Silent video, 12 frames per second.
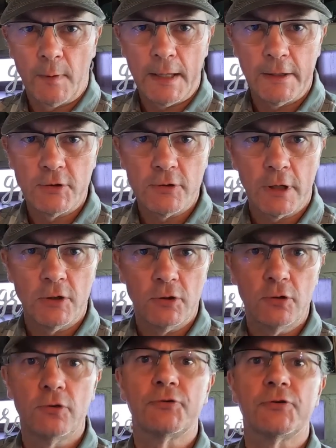way that you can
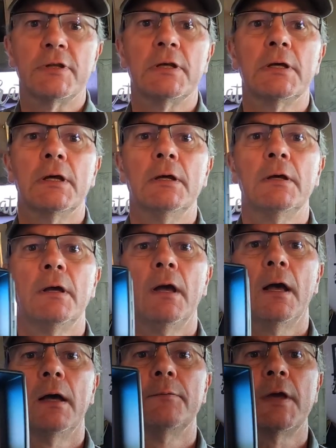use the
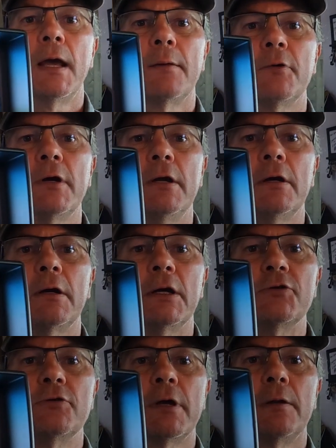camera here
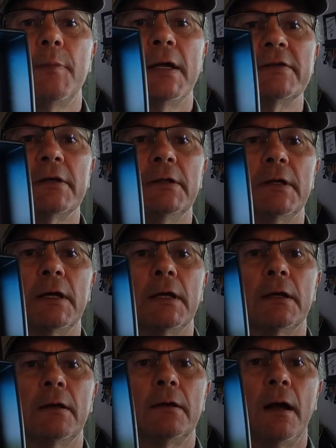is you can
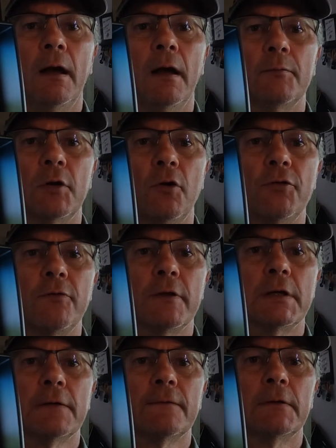basically go through the
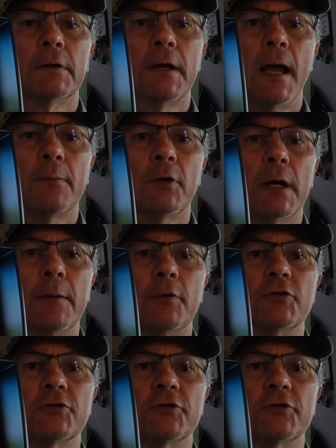different camera images